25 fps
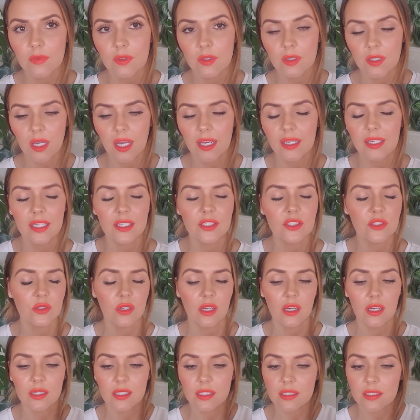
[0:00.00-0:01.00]
I kid you
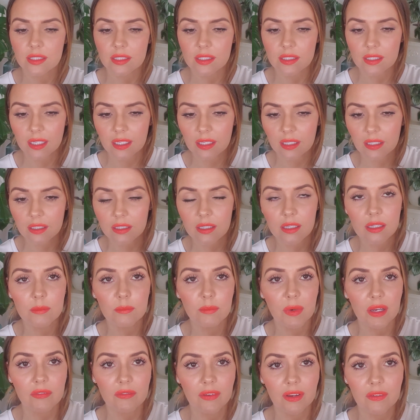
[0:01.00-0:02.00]
not, this is like
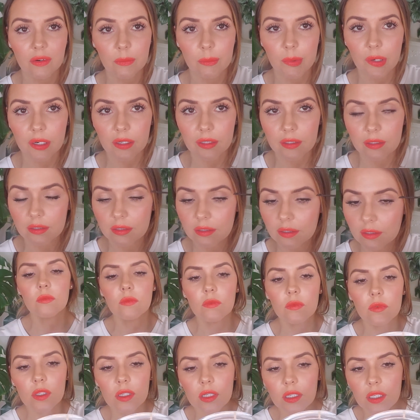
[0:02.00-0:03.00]
my favorite part.
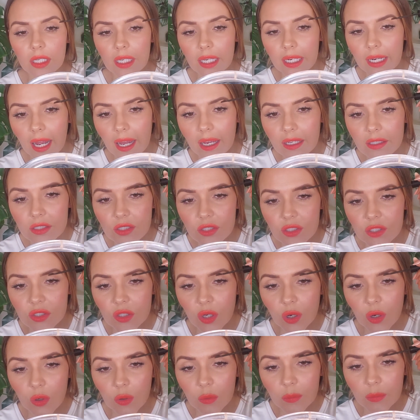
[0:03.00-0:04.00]
It has
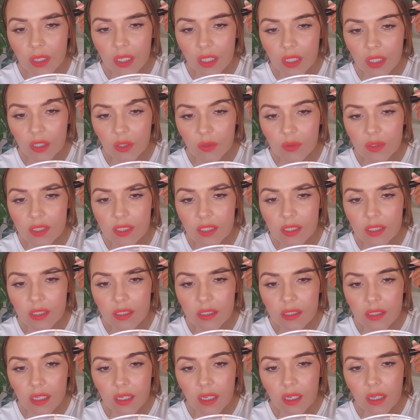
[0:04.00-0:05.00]
so many
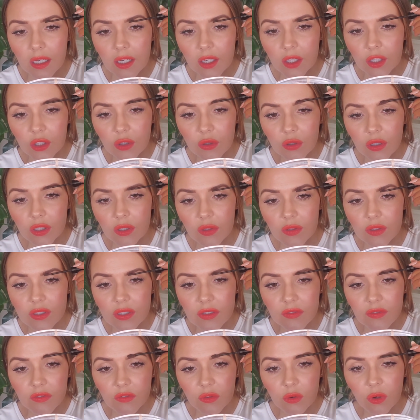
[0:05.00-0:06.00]
uses. You can use
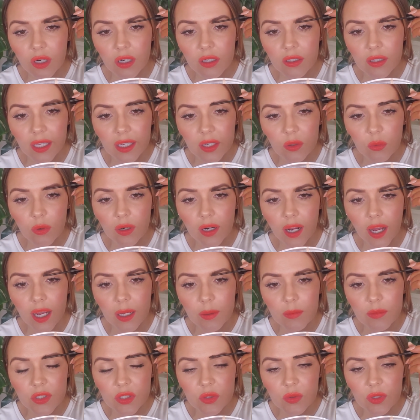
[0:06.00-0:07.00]
it for like what
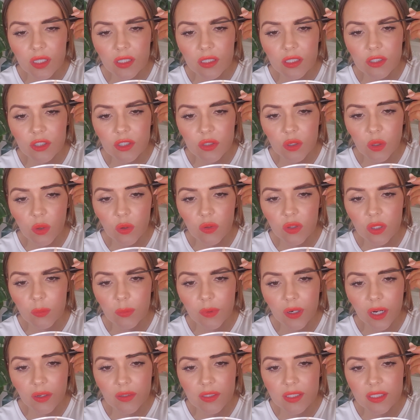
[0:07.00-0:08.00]
I'm doing to just hold the
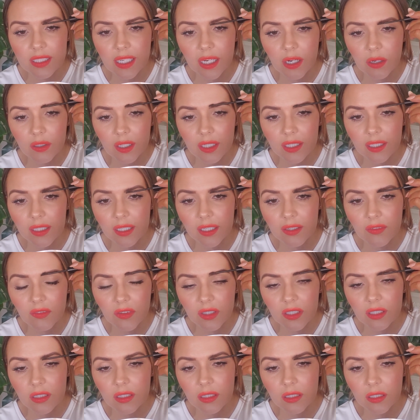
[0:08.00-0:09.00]
brows down and give a
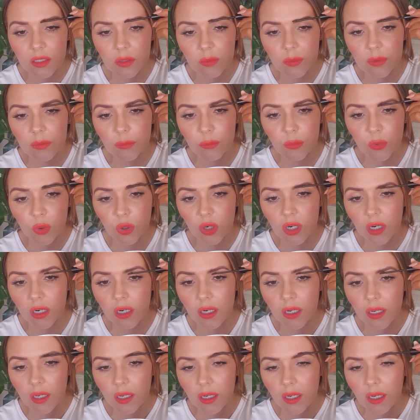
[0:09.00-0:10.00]
little bit more
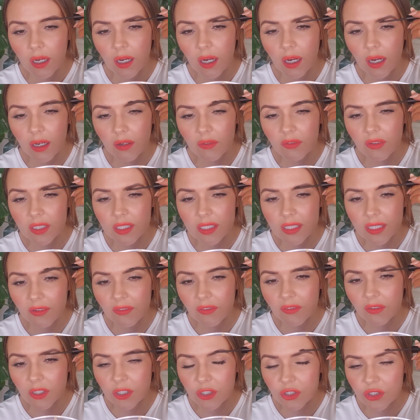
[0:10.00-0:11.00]
of a
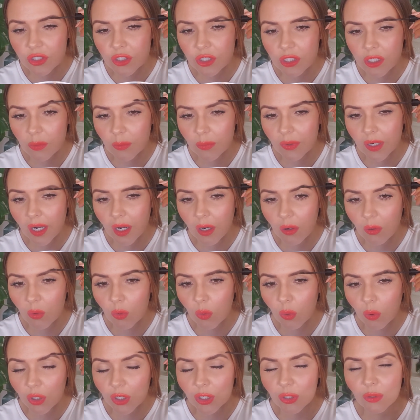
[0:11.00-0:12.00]
definition to the brow,
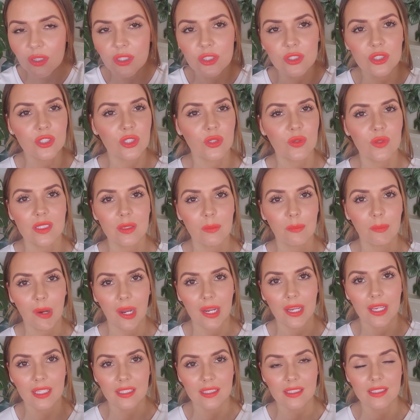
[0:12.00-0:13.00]
or you can just use it by
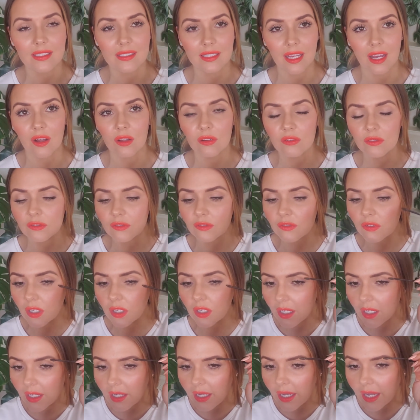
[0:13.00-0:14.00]
itself
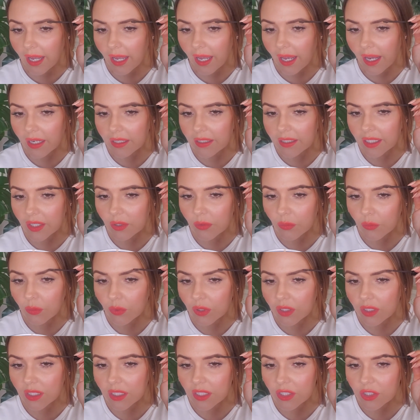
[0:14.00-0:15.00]
and it
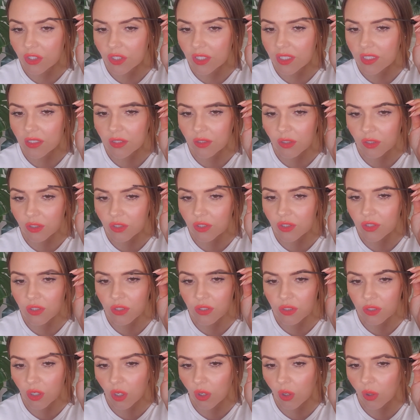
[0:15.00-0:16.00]
really just looks
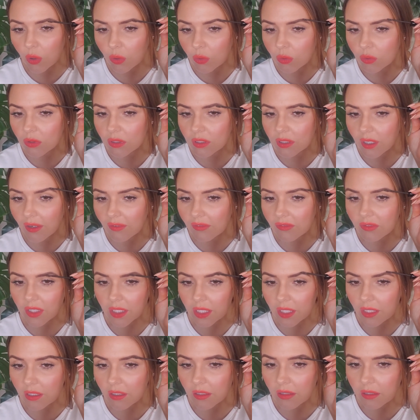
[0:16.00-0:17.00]
so
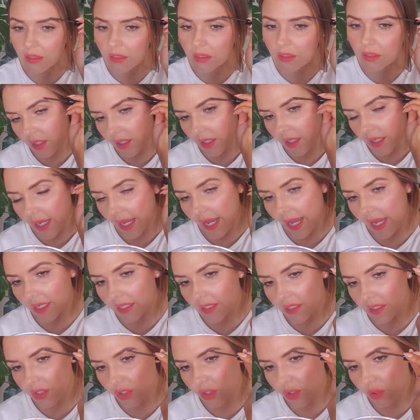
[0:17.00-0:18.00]
lovely.
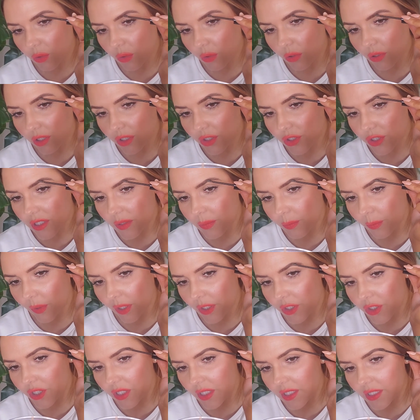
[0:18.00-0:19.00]
And you could just
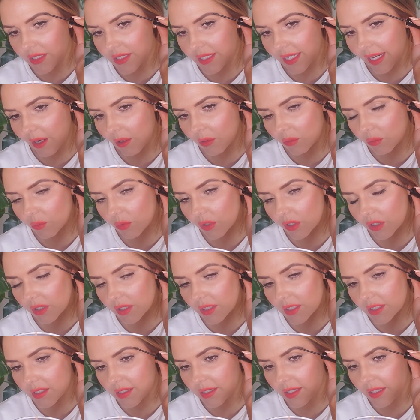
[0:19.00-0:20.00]
brush it
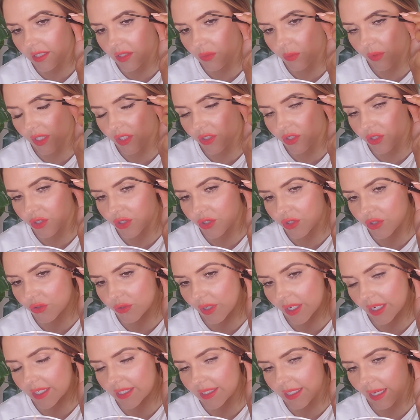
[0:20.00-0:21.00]
downwards this way, just
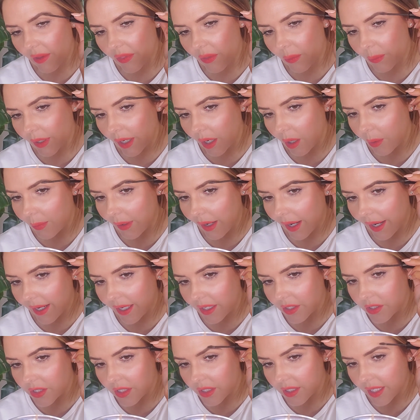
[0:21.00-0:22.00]
straight down the brow, but I
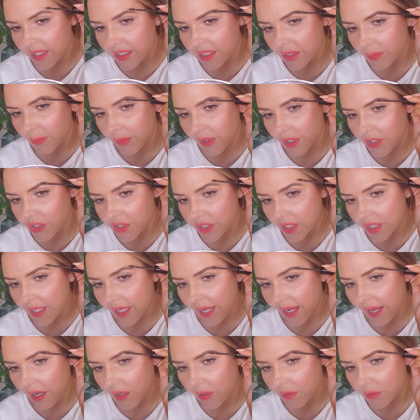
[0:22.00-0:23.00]
actually like to brush it
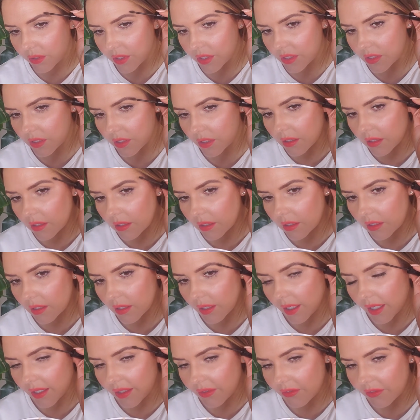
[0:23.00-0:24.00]
out,
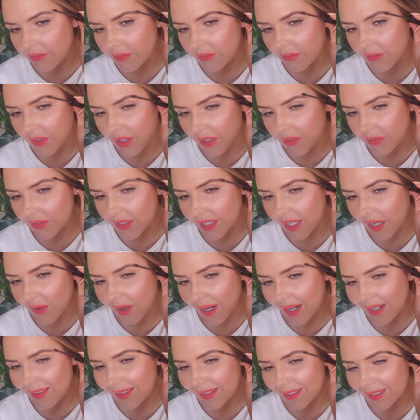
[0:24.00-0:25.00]
kind of fluff it out.
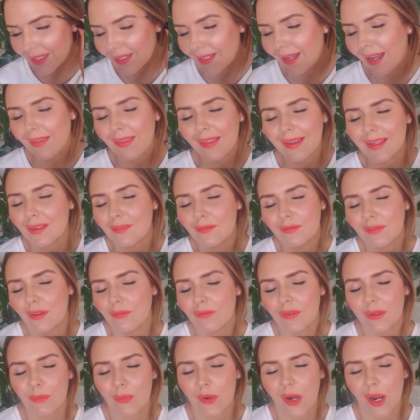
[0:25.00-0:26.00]
I like a
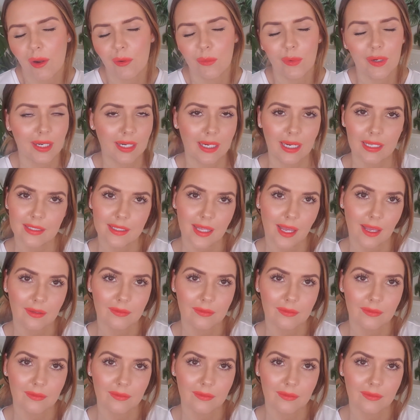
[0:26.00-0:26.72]
fluffy brow, what can I say?